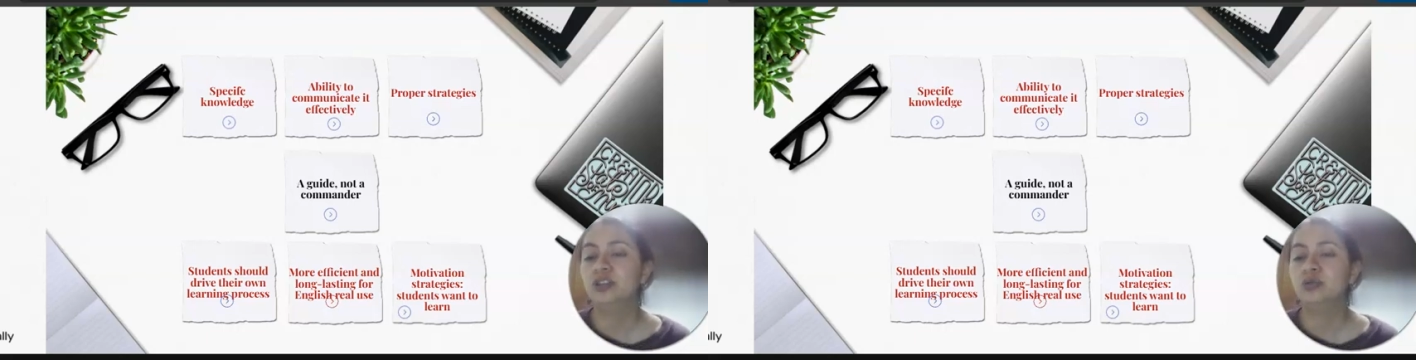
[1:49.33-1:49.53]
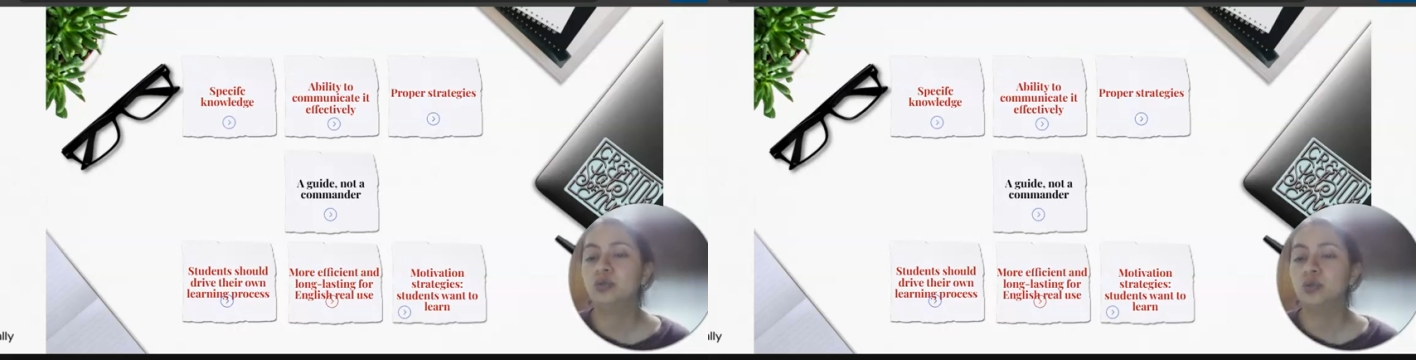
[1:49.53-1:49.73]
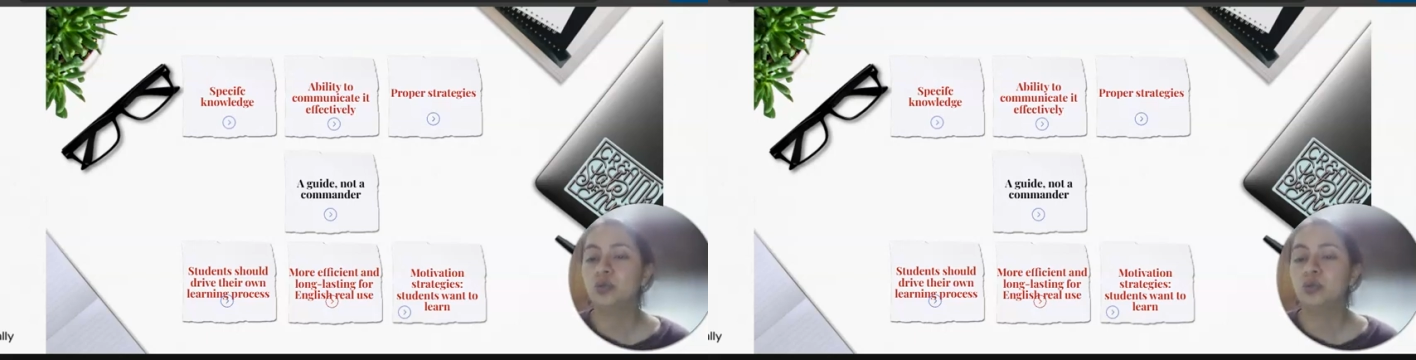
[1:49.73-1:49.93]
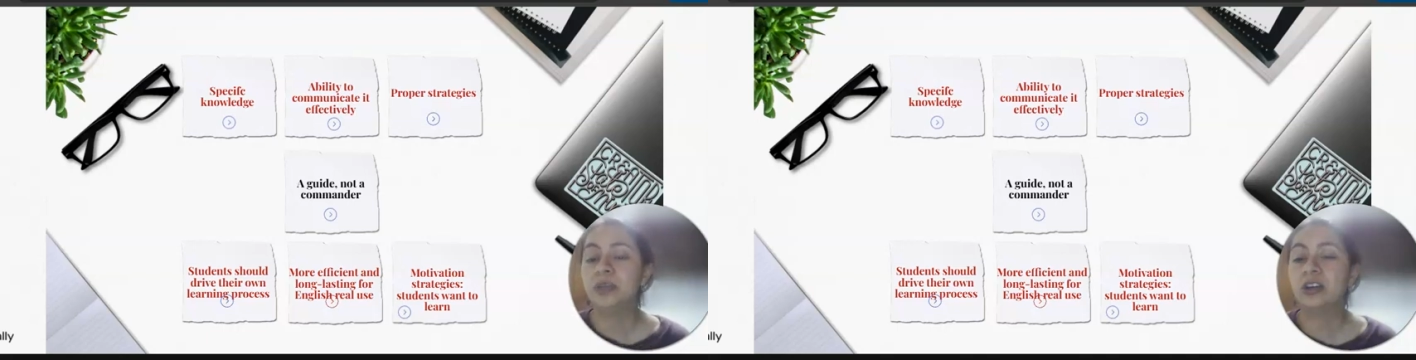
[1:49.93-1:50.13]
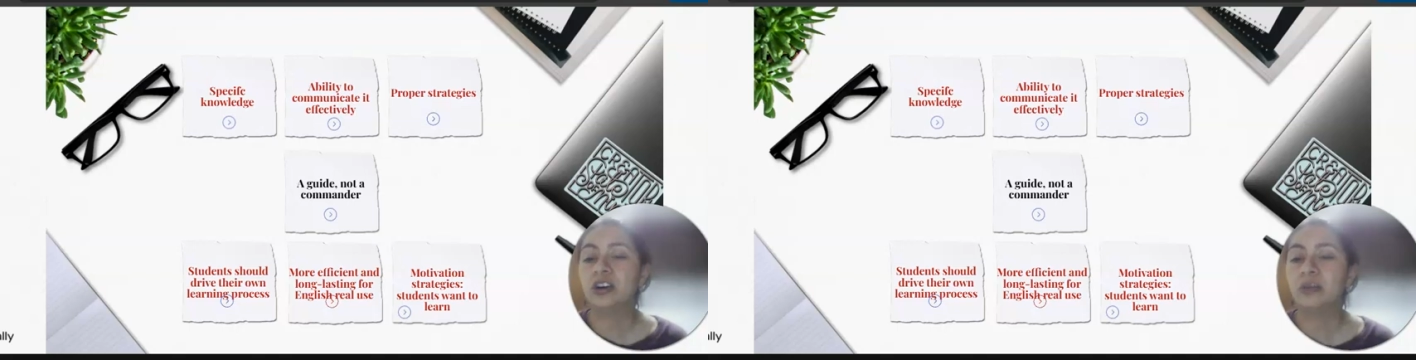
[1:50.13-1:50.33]
to
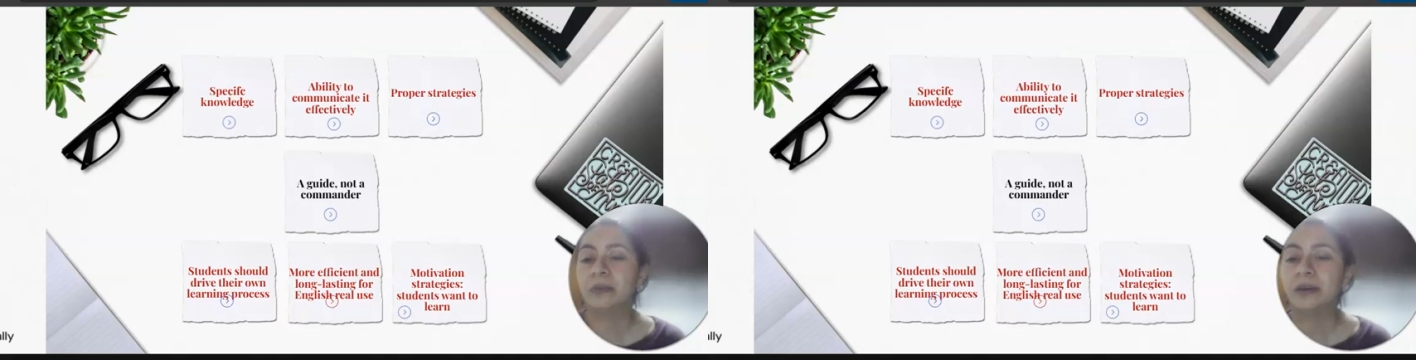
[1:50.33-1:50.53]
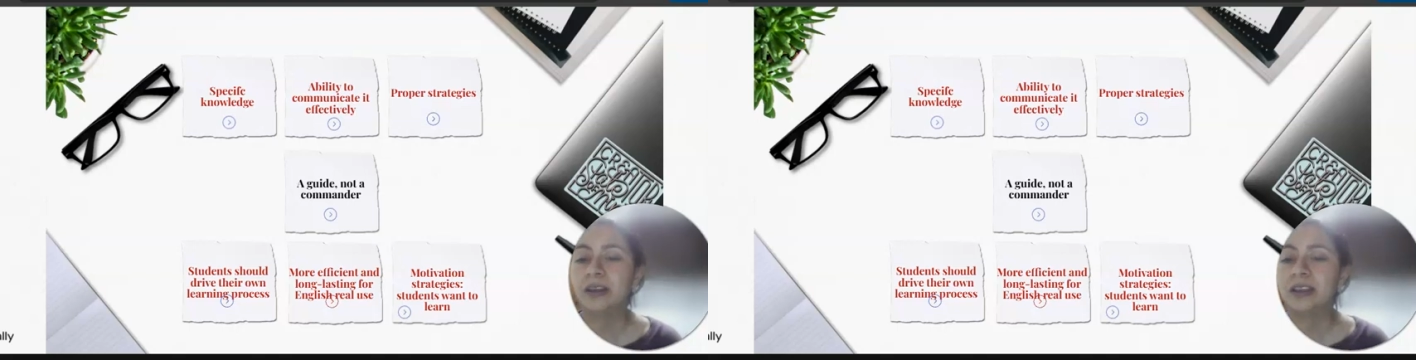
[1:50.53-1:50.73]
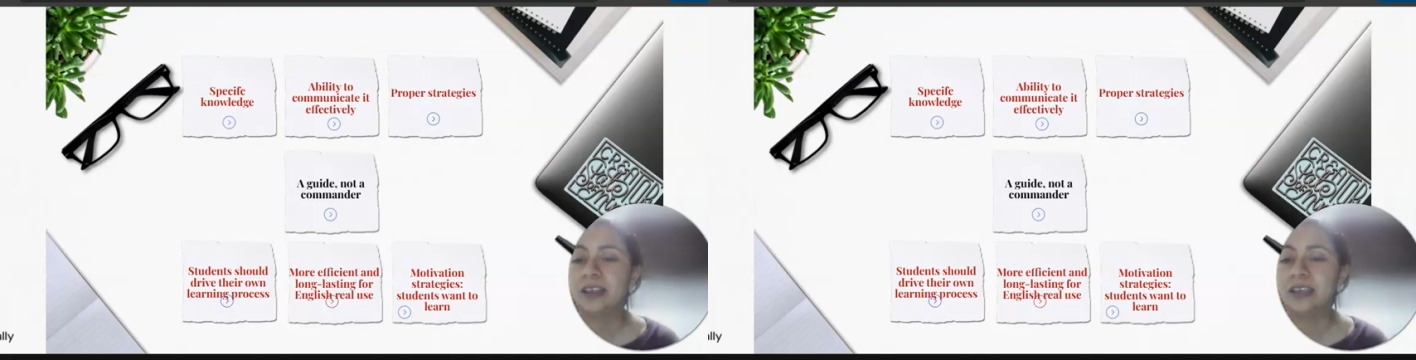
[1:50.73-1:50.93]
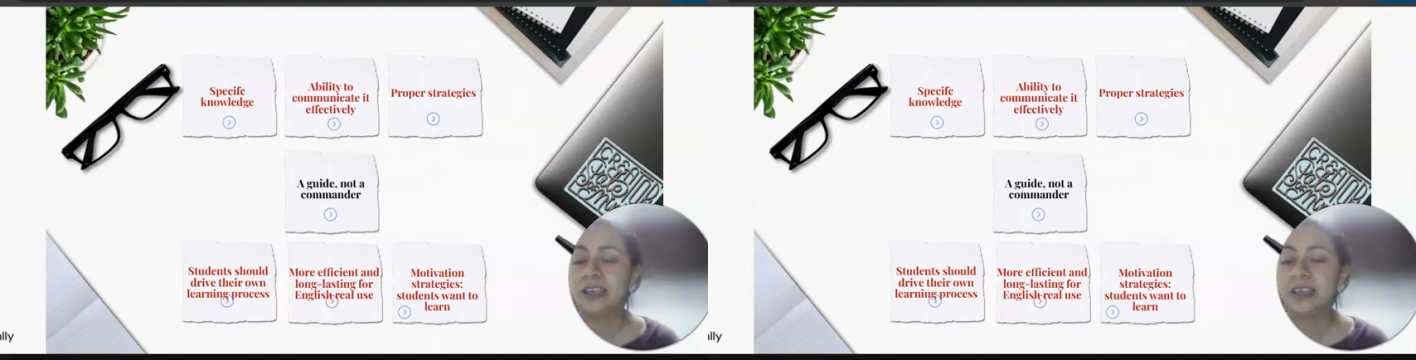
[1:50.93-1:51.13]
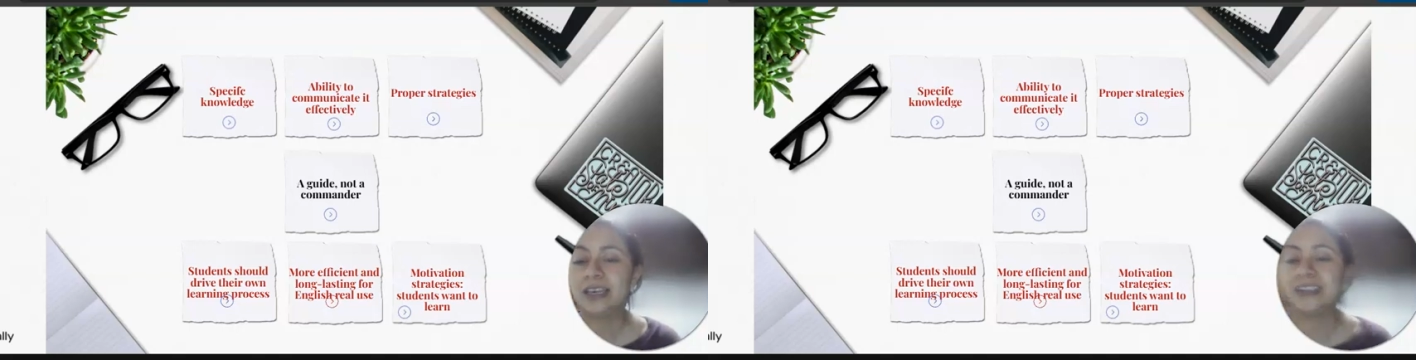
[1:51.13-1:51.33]
become
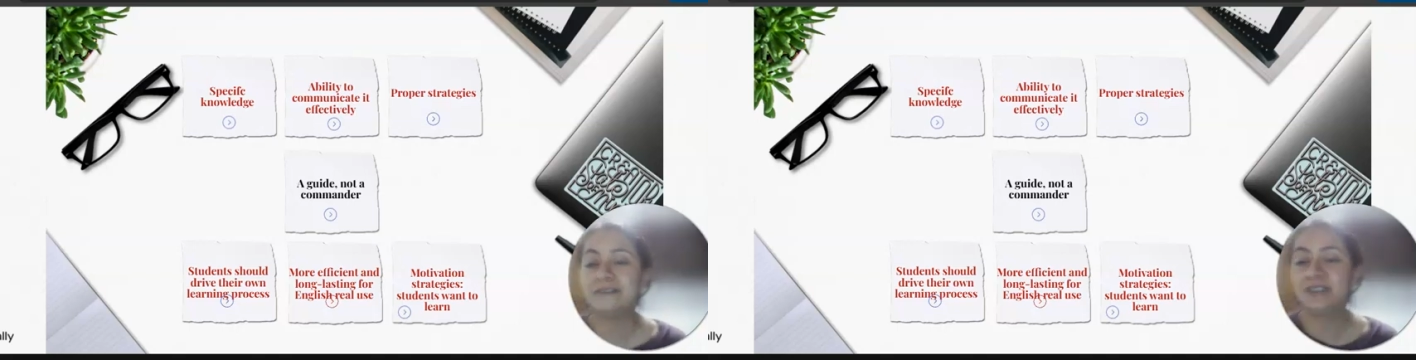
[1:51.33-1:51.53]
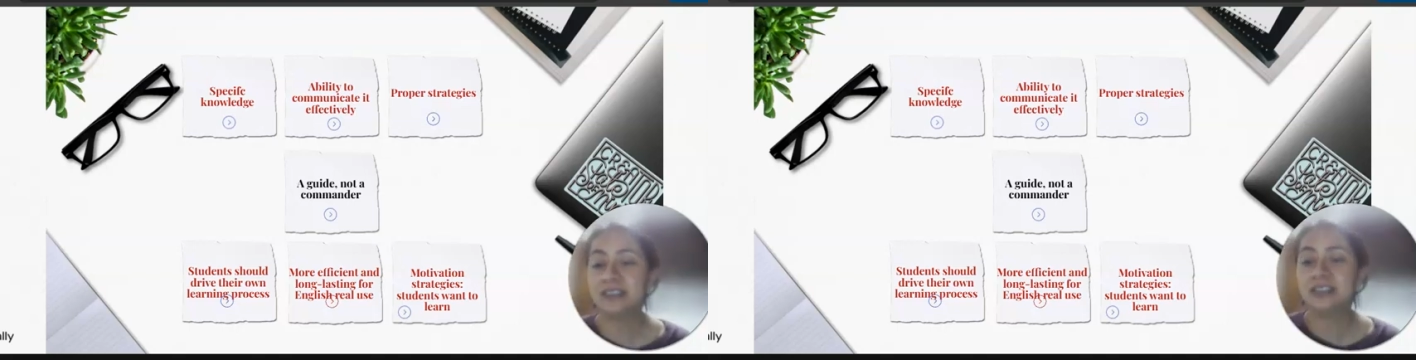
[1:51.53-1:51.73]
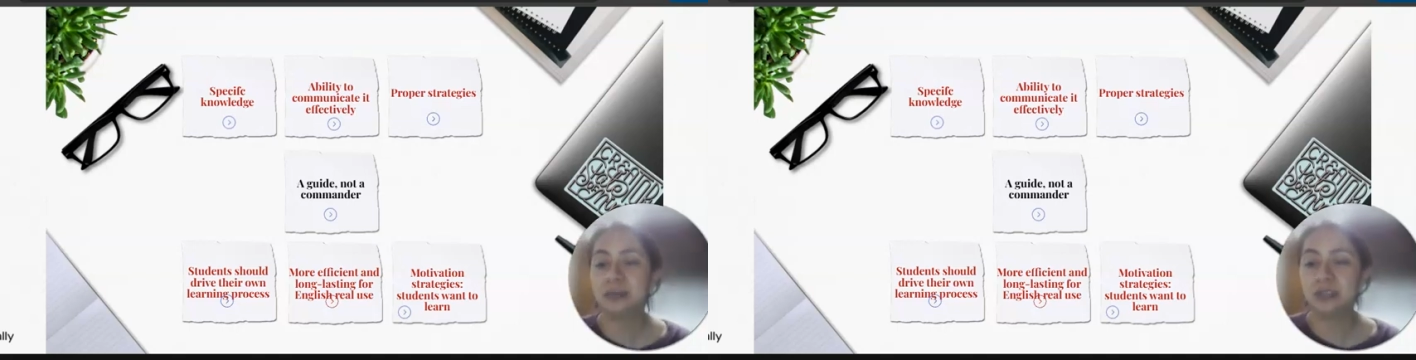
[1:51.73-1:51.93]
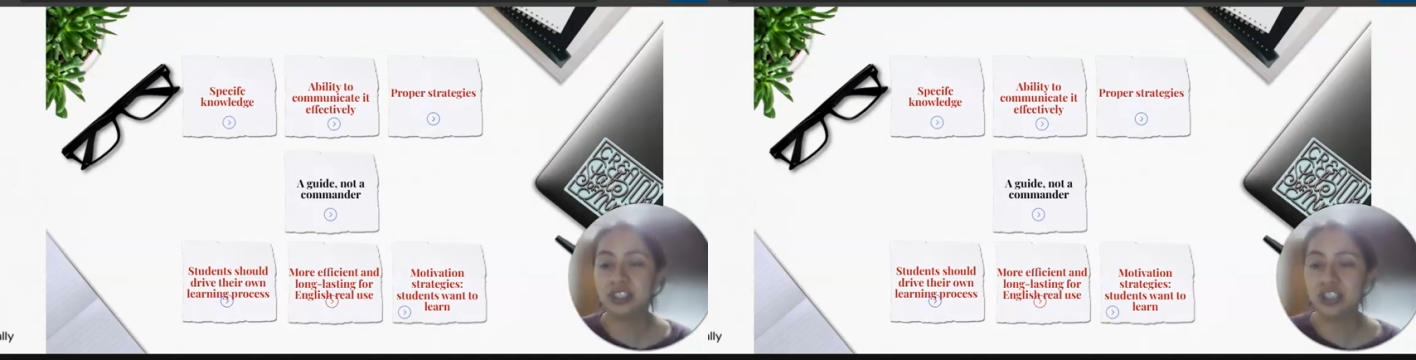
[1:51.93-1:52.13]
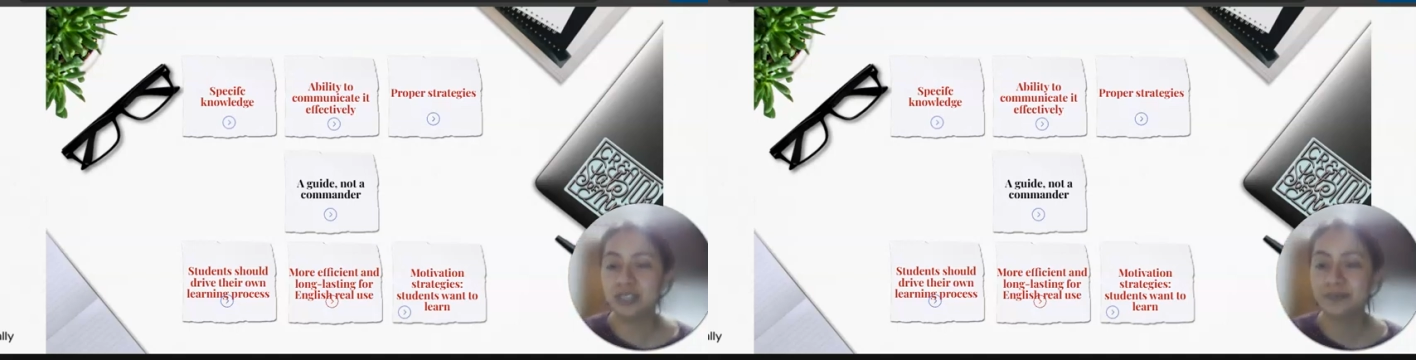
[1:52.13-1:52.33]
an effective
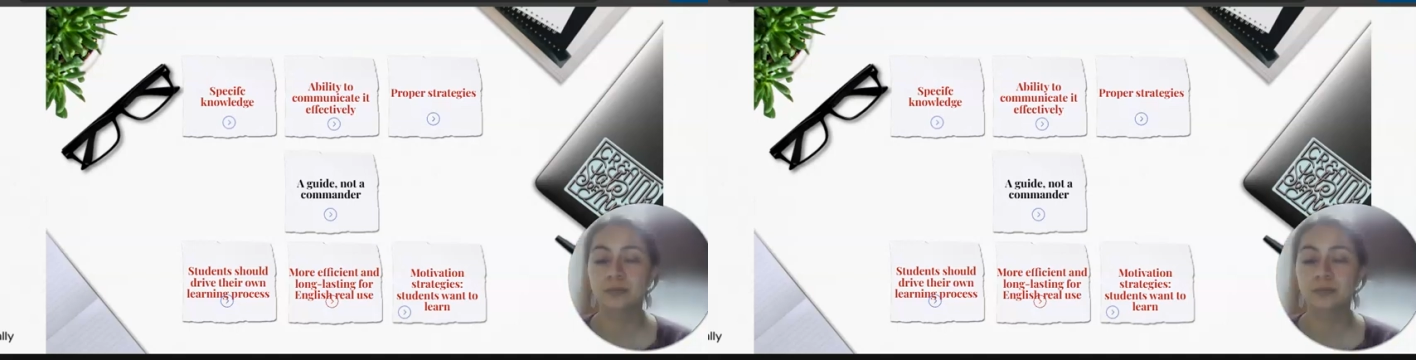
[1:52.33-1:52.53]
teacher.